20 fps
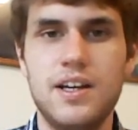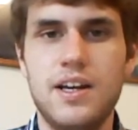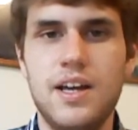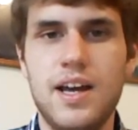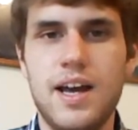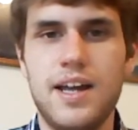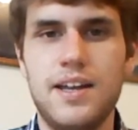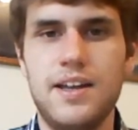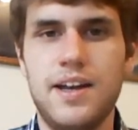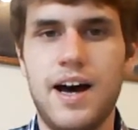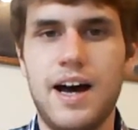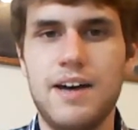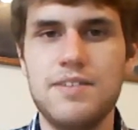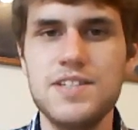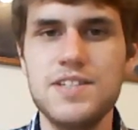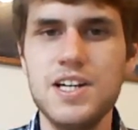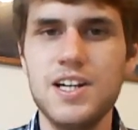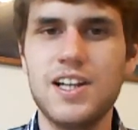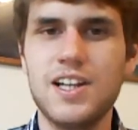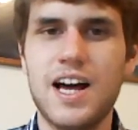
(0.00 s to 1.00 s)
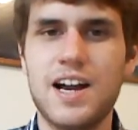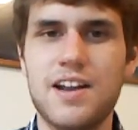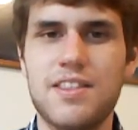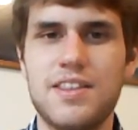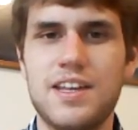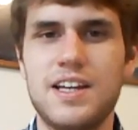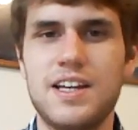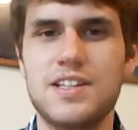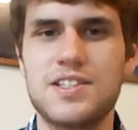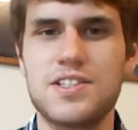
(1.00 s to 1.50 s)
And I've seen a lot of
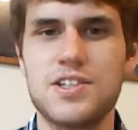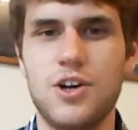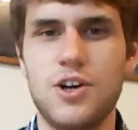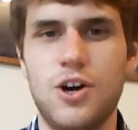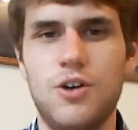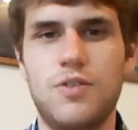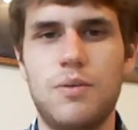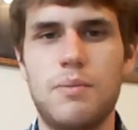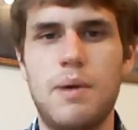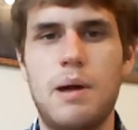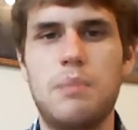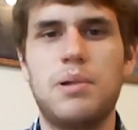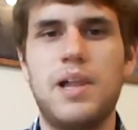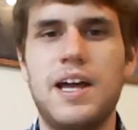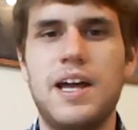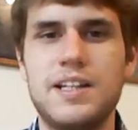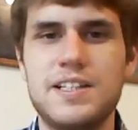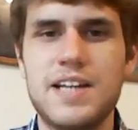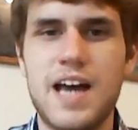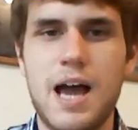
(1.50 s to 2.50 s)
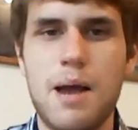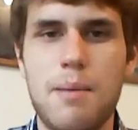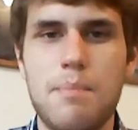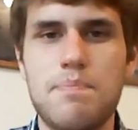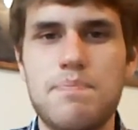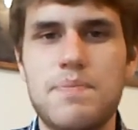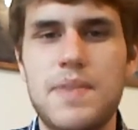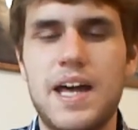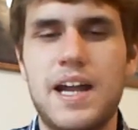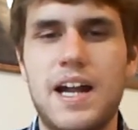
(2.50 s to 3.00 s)
things over my playing time
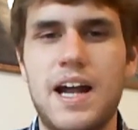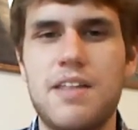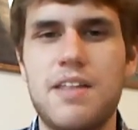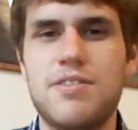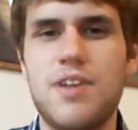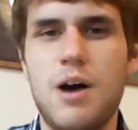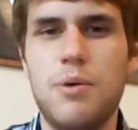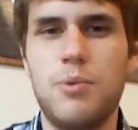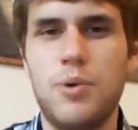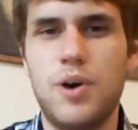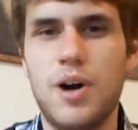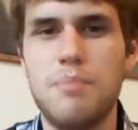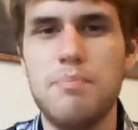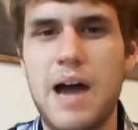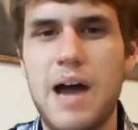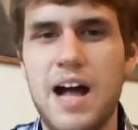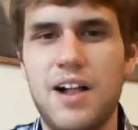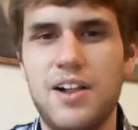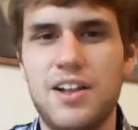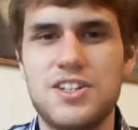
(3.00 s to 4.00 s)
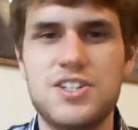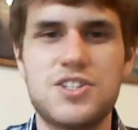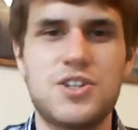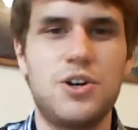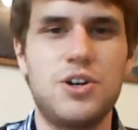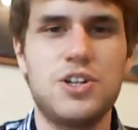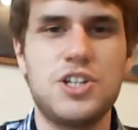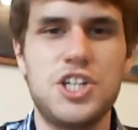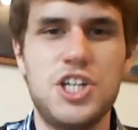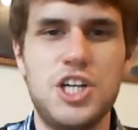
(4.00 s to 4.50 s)
that I thought were unbalanced or
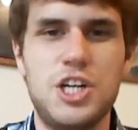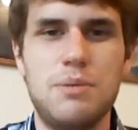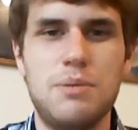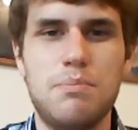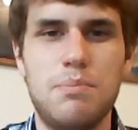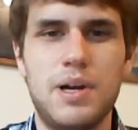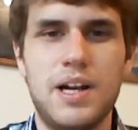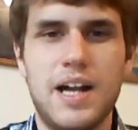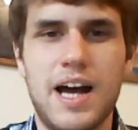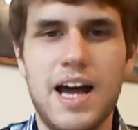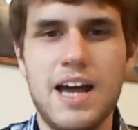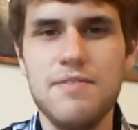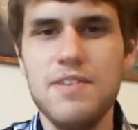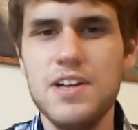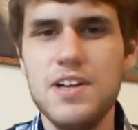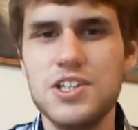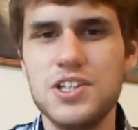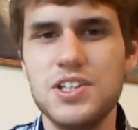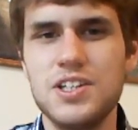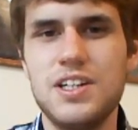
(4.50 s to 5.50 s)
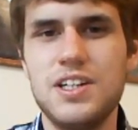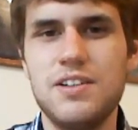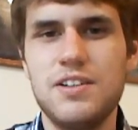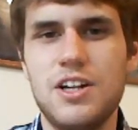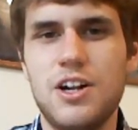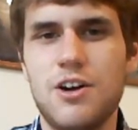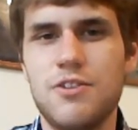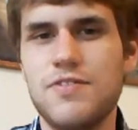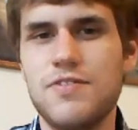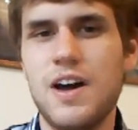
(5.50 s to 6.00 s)
cheap, but I eventually,
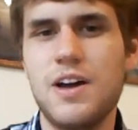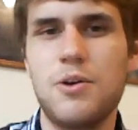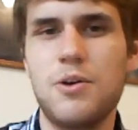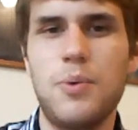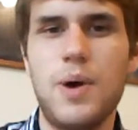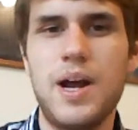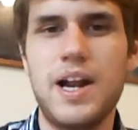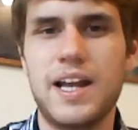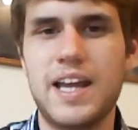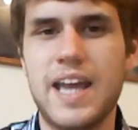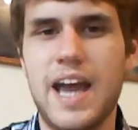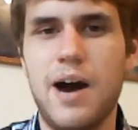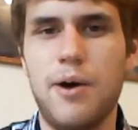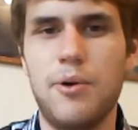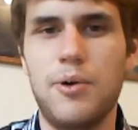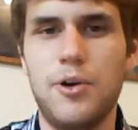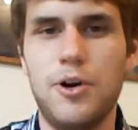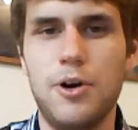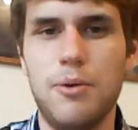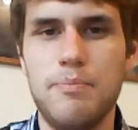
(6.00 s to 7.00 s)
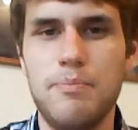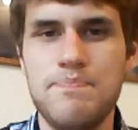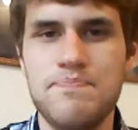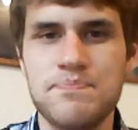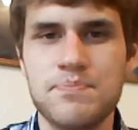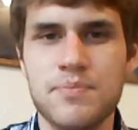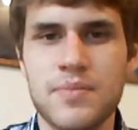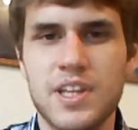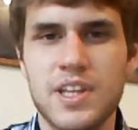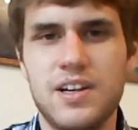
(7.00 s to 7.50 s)
found a way to counter them.
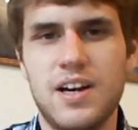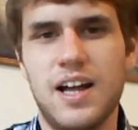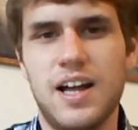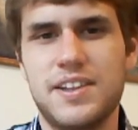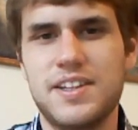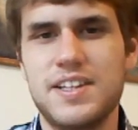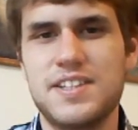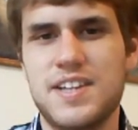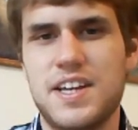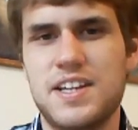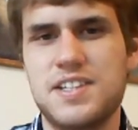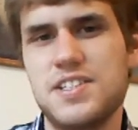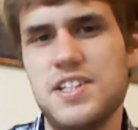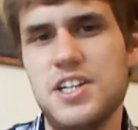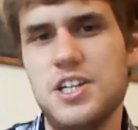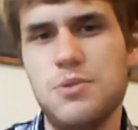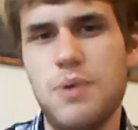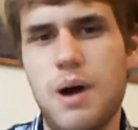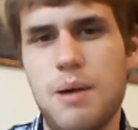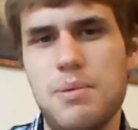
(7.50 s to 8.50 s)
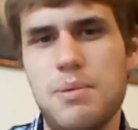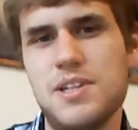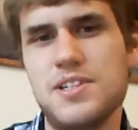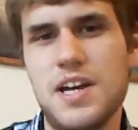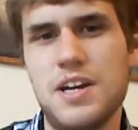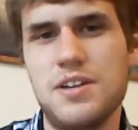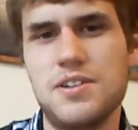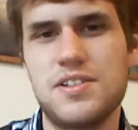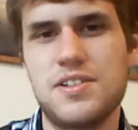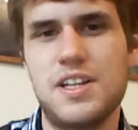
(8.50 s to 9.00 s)
Things like siege weapons I
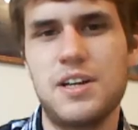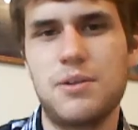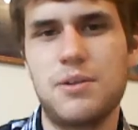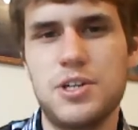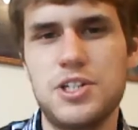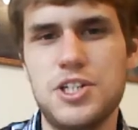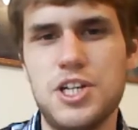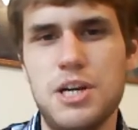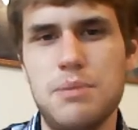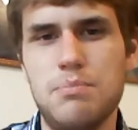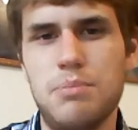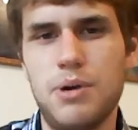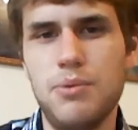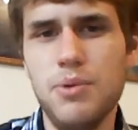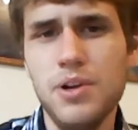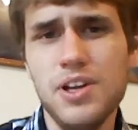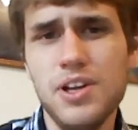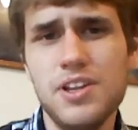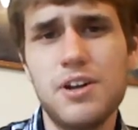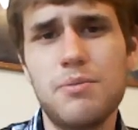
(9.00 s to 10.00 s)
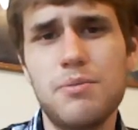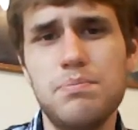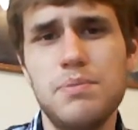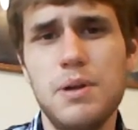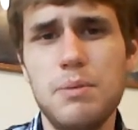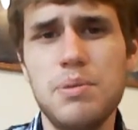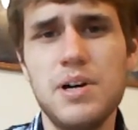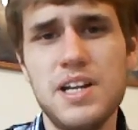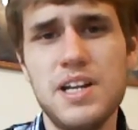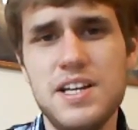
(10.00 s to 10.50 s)
used to think were cheap, but really they're
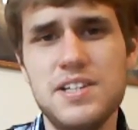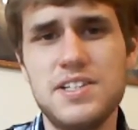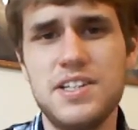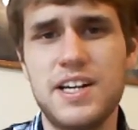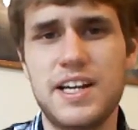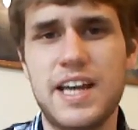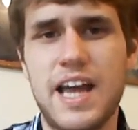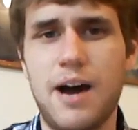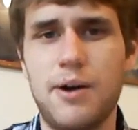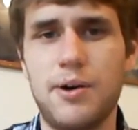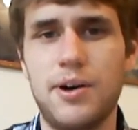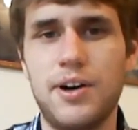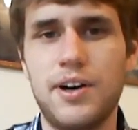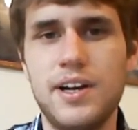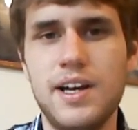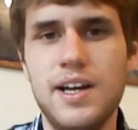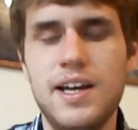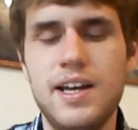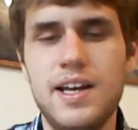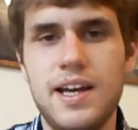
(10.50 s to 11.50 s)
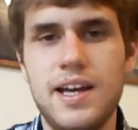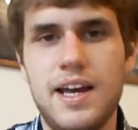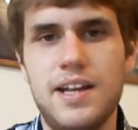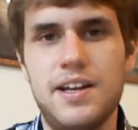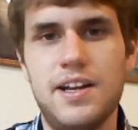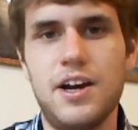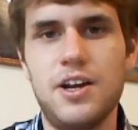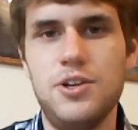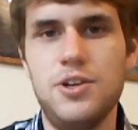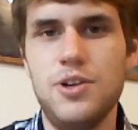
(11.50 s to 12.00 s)
pretty easy to counter. And
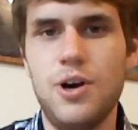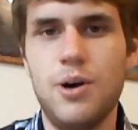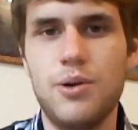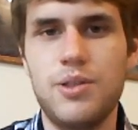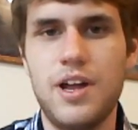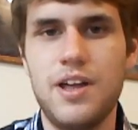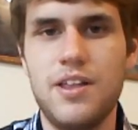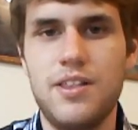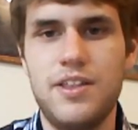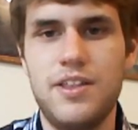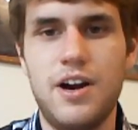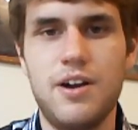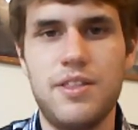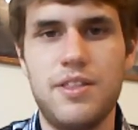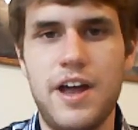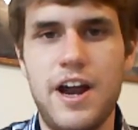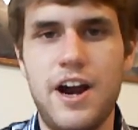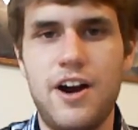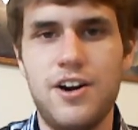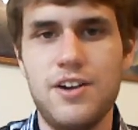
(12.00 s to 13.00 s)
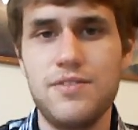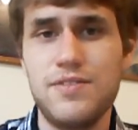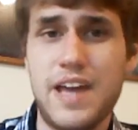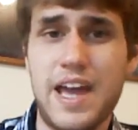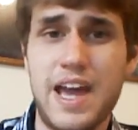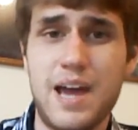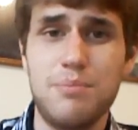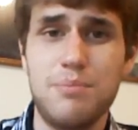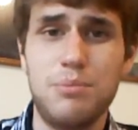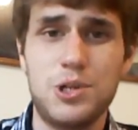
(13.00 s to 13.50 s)
they're there, and if they
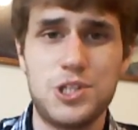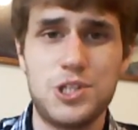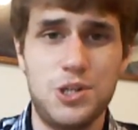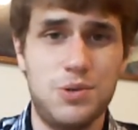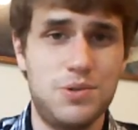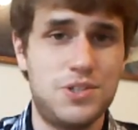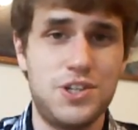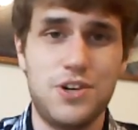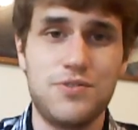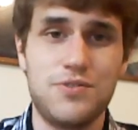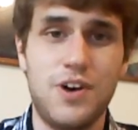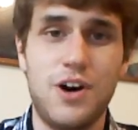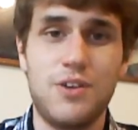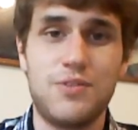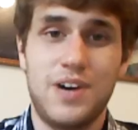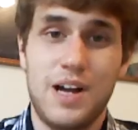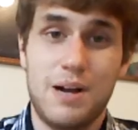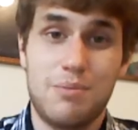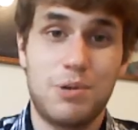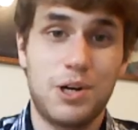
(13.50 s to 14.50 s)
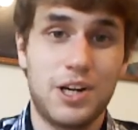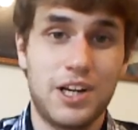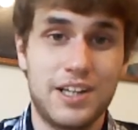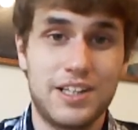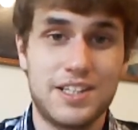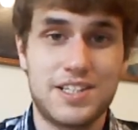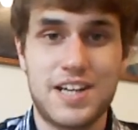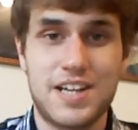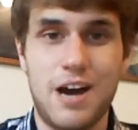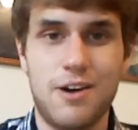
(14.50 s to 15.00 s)
ambush you, it's your fault for not bringing a
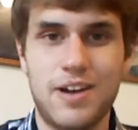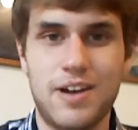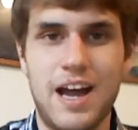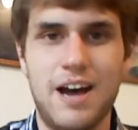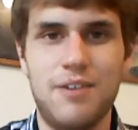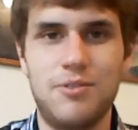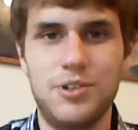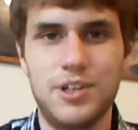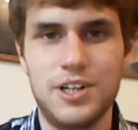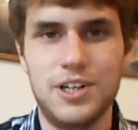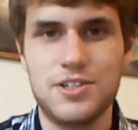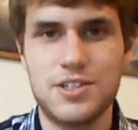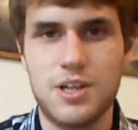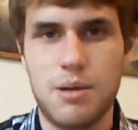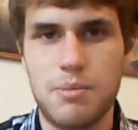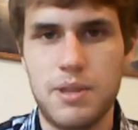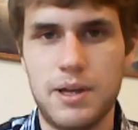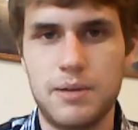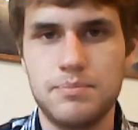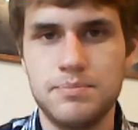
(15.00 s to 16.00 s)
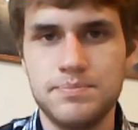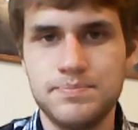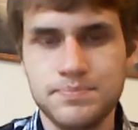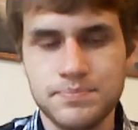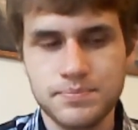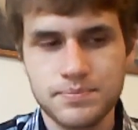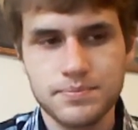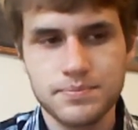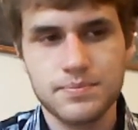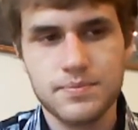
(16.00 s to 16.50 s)
scout cavalry or something.
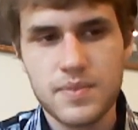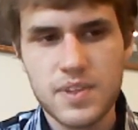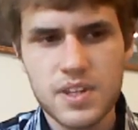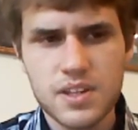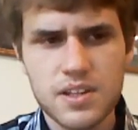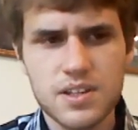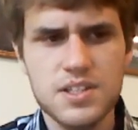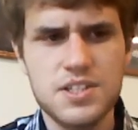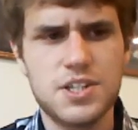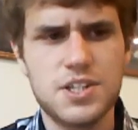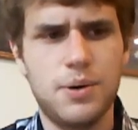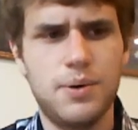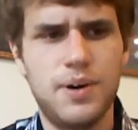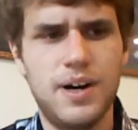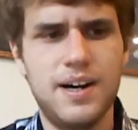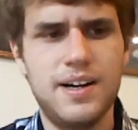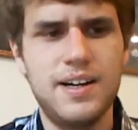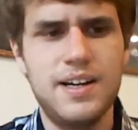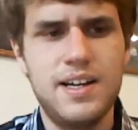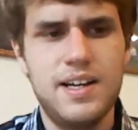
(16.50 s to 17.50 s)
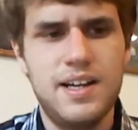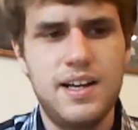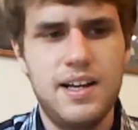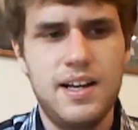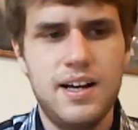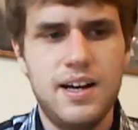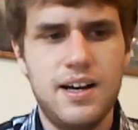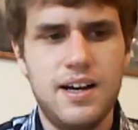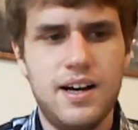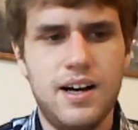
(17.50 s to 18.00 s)
So
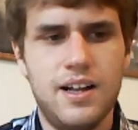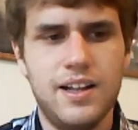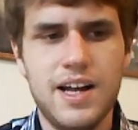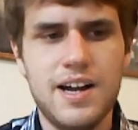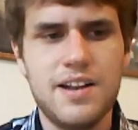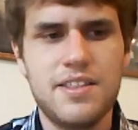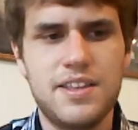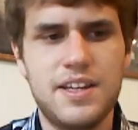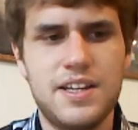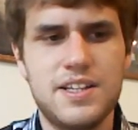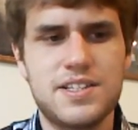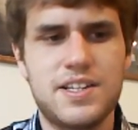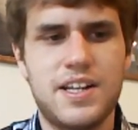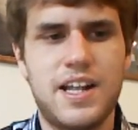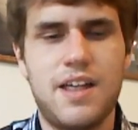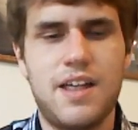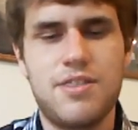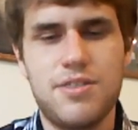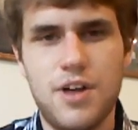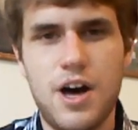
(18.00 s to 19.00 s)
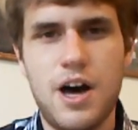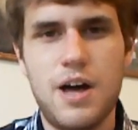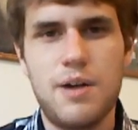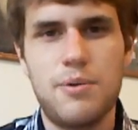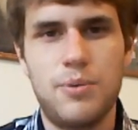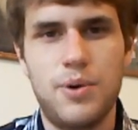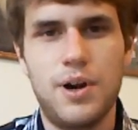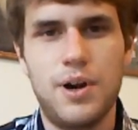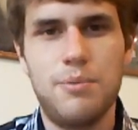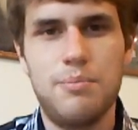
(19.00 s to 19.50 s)
a lot of things that I thought
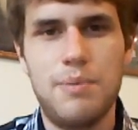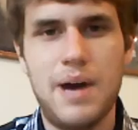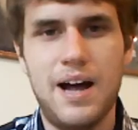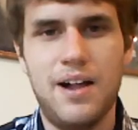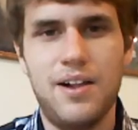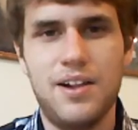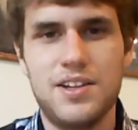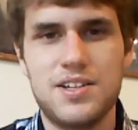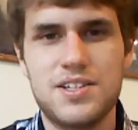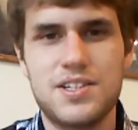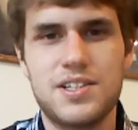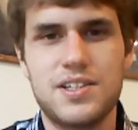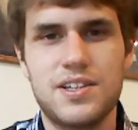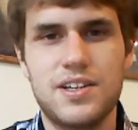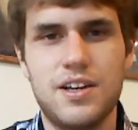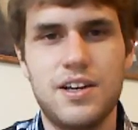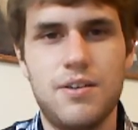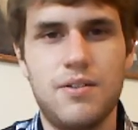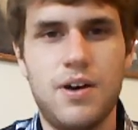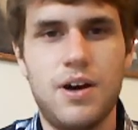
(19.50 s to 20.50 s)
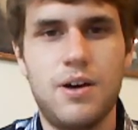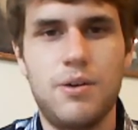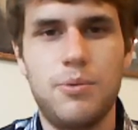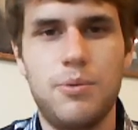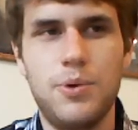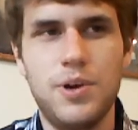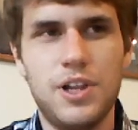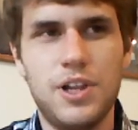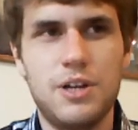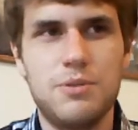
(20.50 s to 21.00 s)
were unbalanced
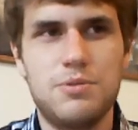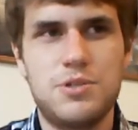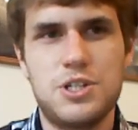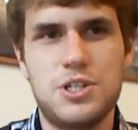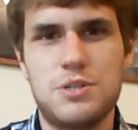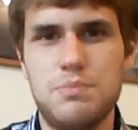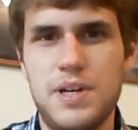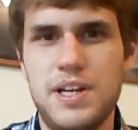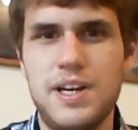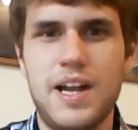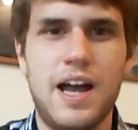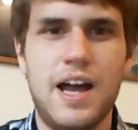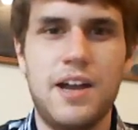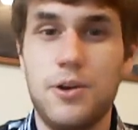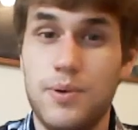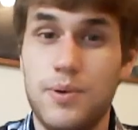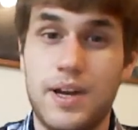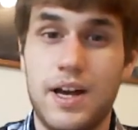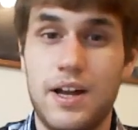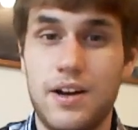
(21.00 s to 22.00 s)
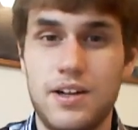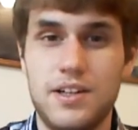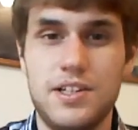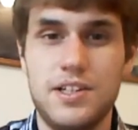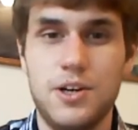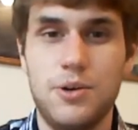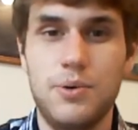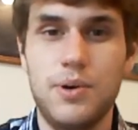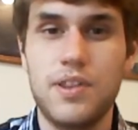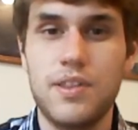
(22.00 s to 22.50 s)
really was just me not knowing how to
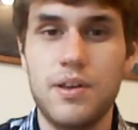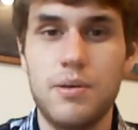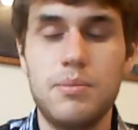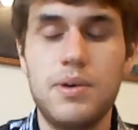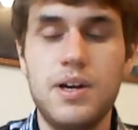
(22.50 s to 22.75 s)
deal with them.